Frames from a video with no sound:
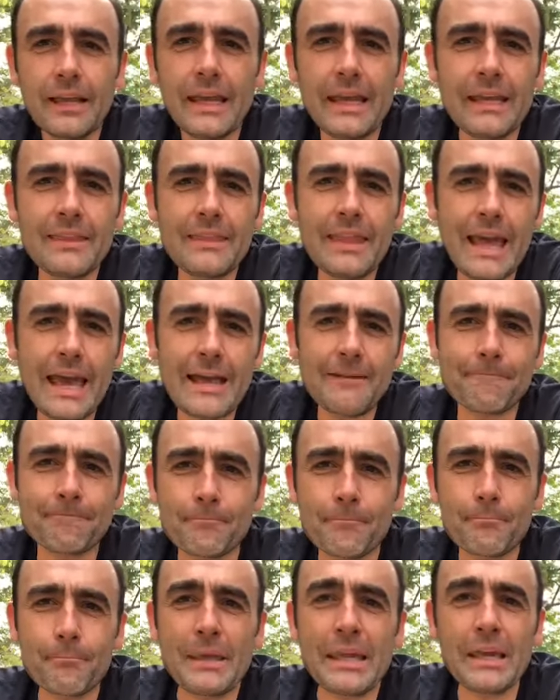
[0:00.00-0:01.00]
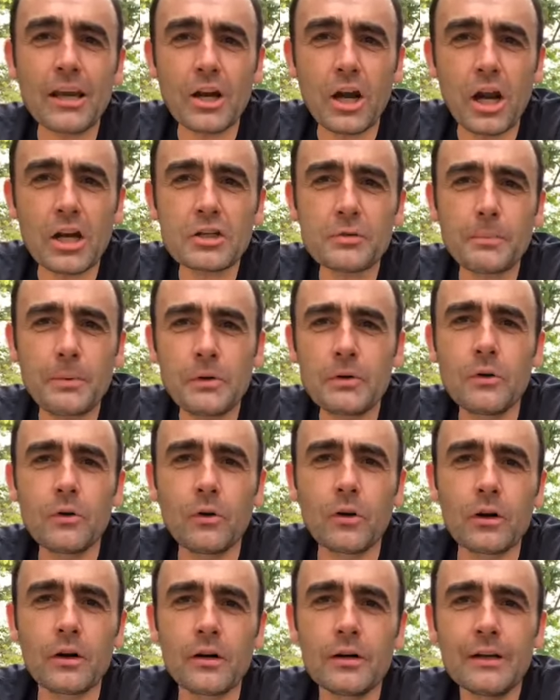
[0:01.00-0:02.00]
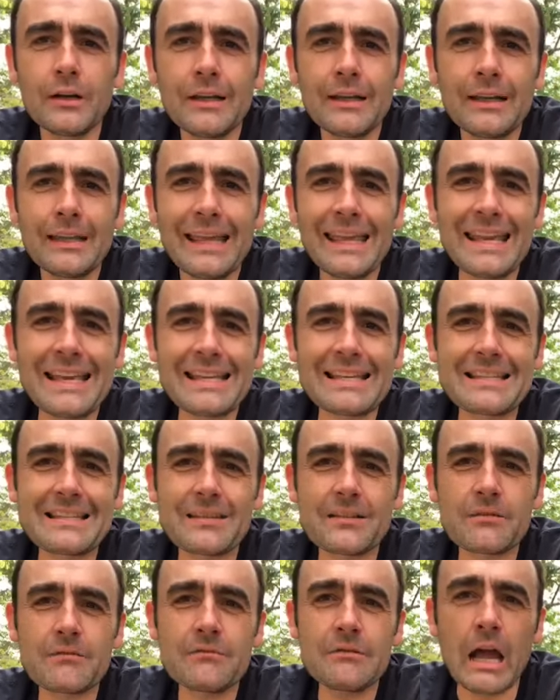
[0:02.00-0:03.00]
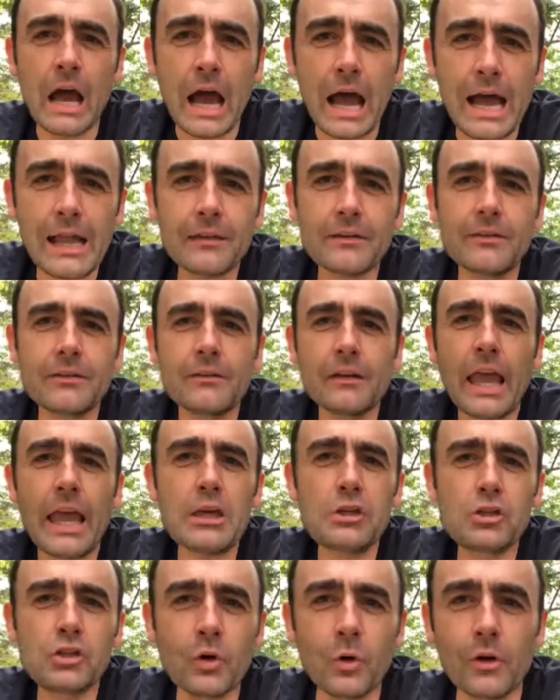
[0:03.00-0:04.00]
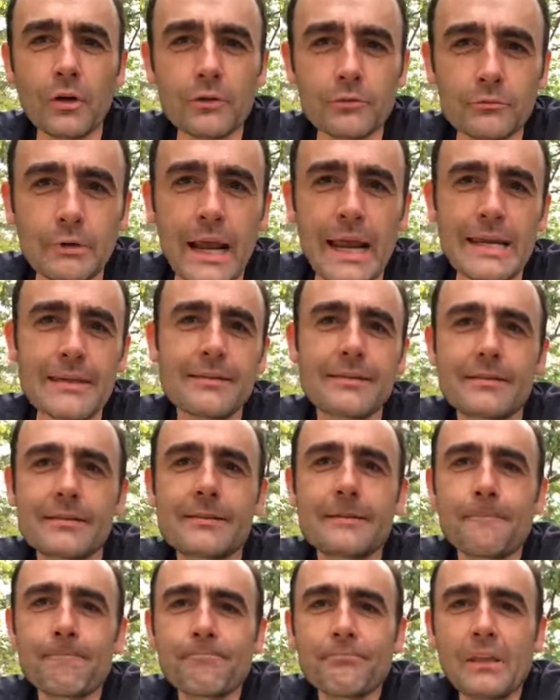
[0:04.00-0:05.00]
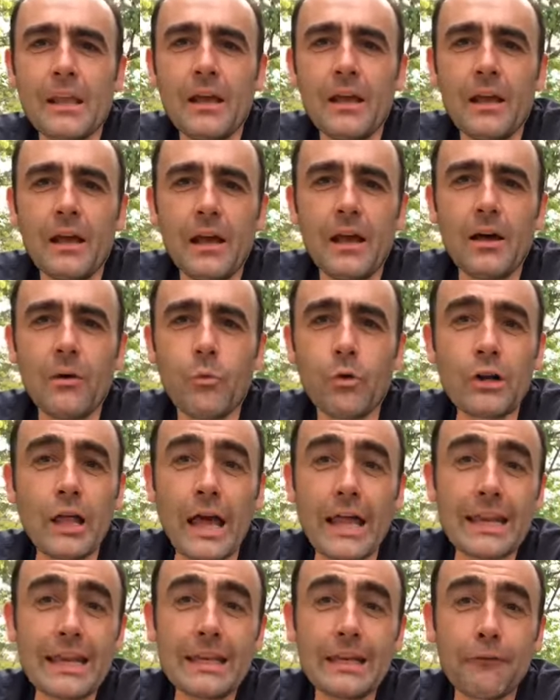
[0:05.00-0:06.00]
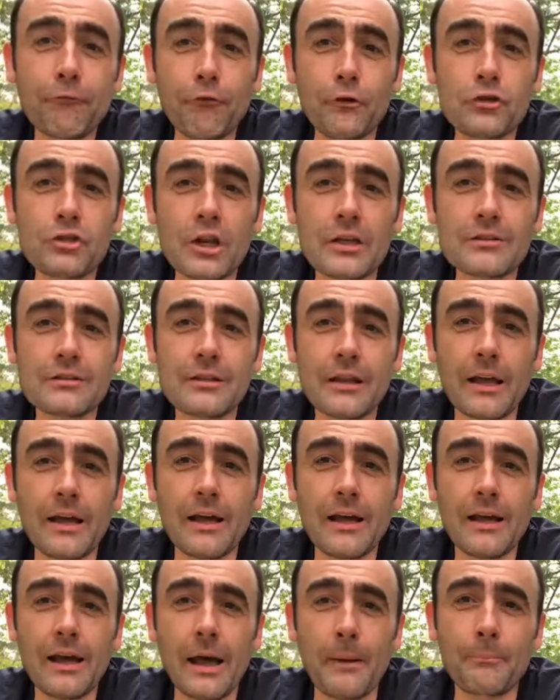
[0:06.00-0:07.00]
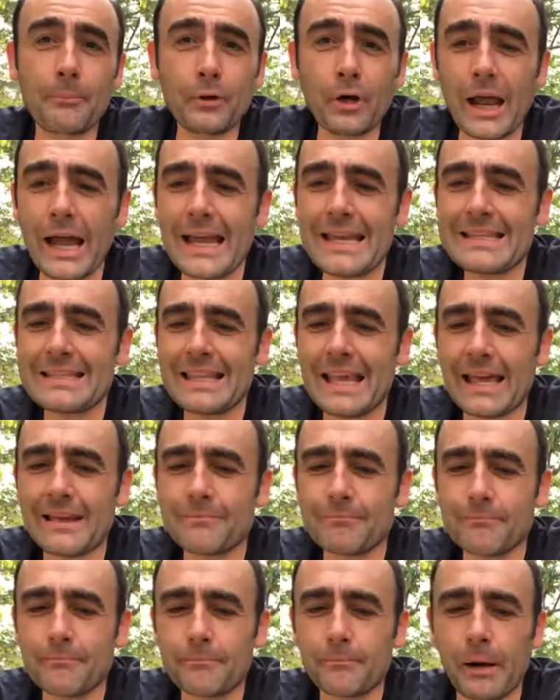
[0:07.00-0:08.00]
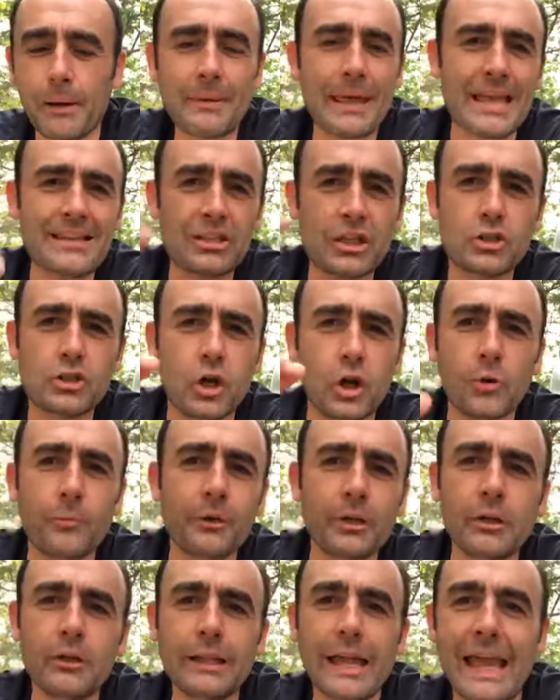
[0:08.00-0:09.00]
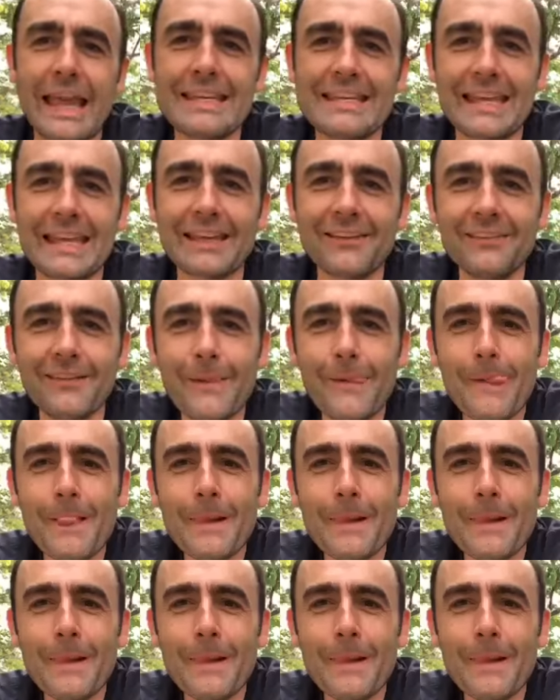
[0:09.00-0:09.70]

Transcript: in that being an entrepreneur is not a short race. Uh, we're not in it for just uh, a prize that probably has a terminal ending